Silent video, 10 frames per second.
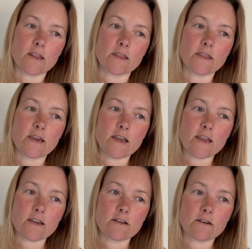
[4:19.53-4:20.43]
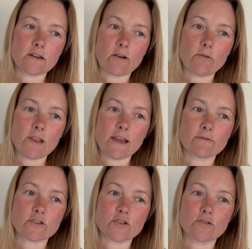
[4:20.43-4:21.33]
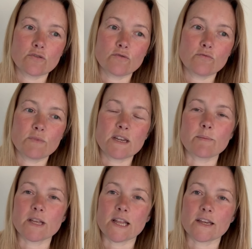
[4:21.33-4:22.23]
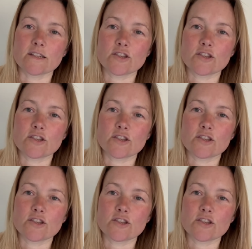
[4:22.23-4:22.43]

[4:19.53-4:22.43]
they can go all out to manipulate